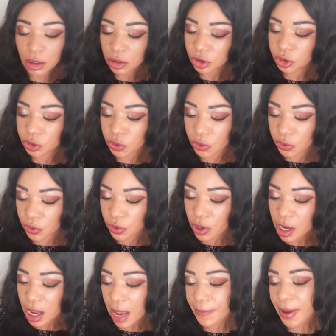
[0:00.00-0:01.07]
so
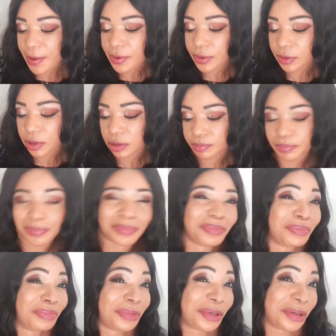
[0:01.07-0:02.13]
i probably
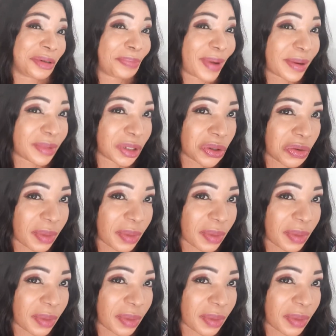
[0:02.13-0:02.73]
gonna probably go